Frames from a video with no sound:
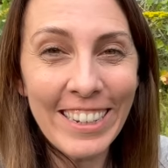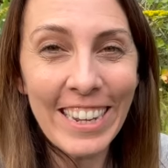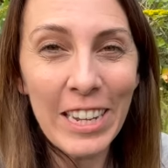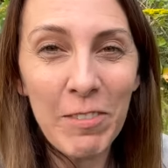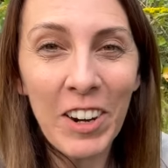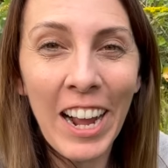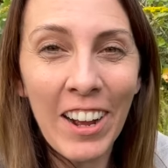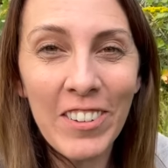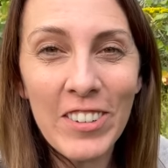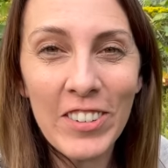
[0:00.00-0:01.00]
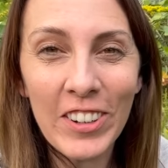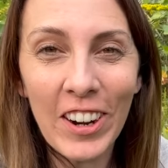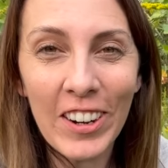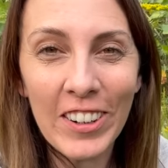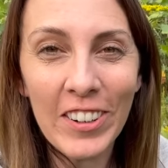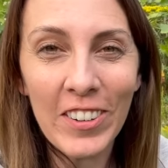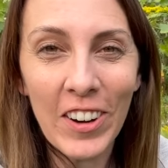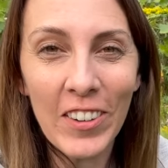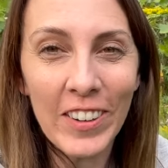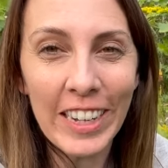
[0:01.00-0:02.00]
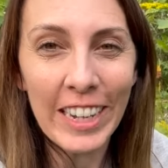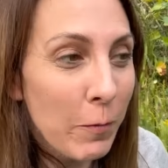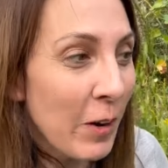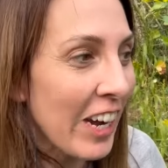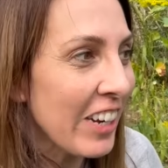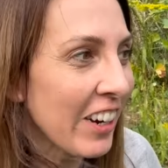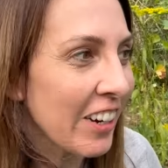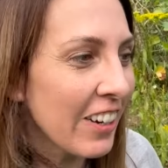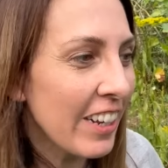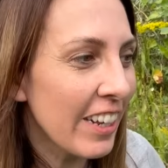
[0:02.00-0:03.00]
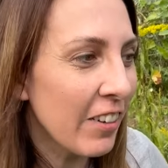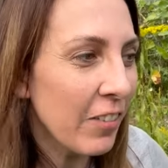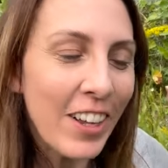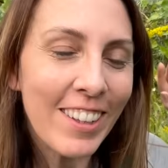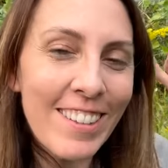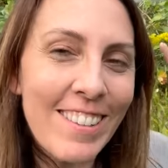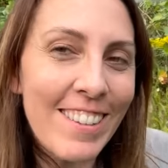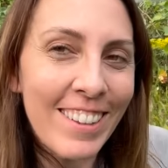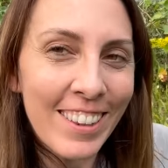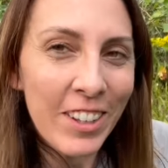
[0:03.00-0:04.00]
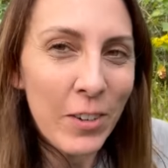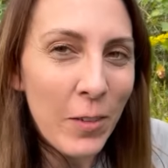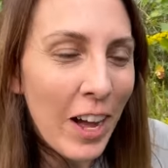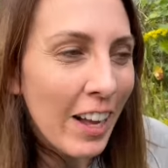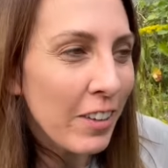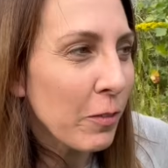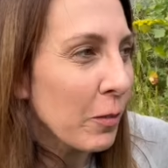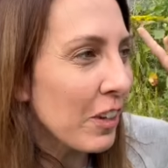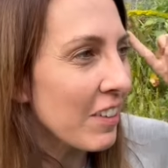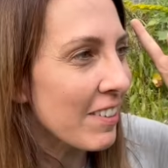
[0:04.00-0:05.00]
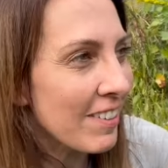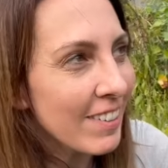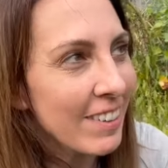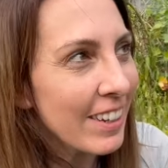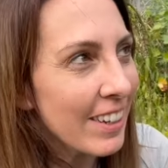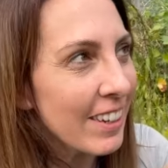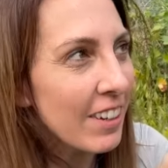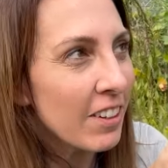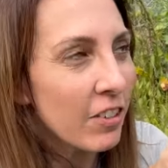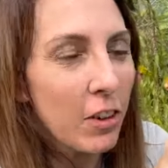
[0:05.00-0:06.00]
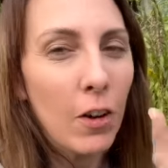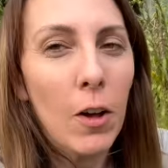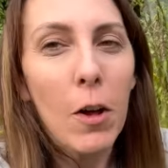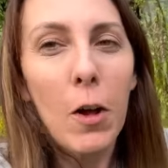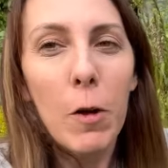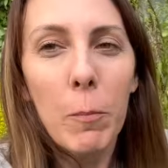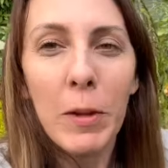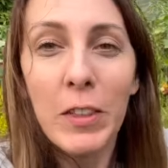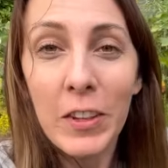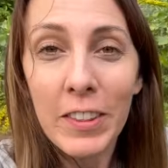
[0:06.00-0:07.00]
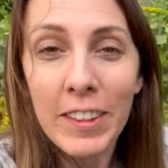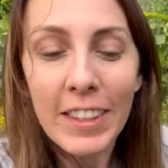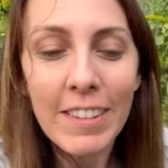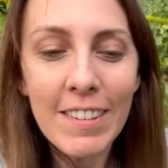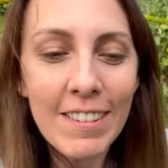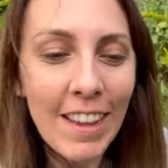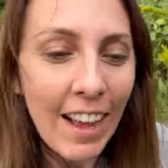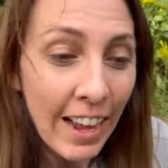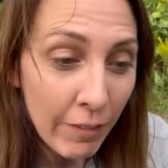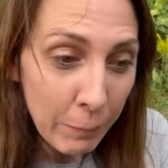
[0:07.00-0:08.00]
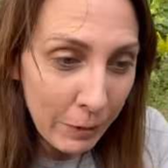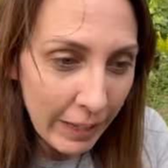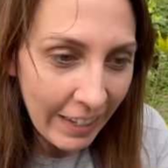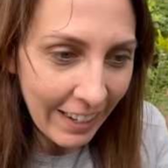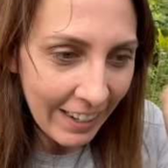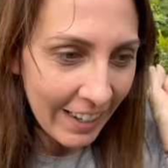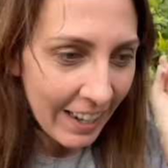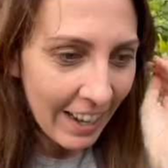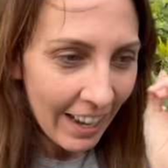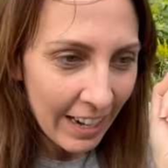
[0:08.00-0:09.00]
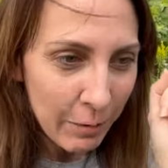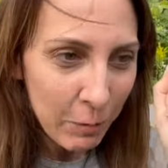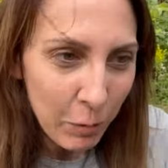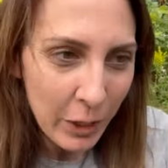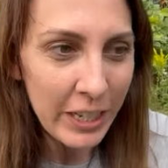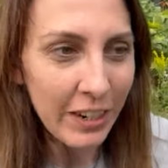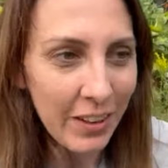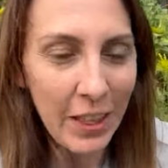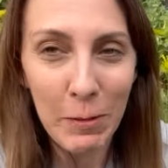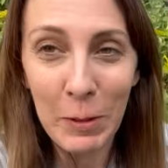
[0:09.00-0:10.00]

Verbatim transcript: neighbor, how is your garden growing? My garden, well, it's still a little wild. We're still getting it in control. But the good thing is, is I have a plan and I'm working on that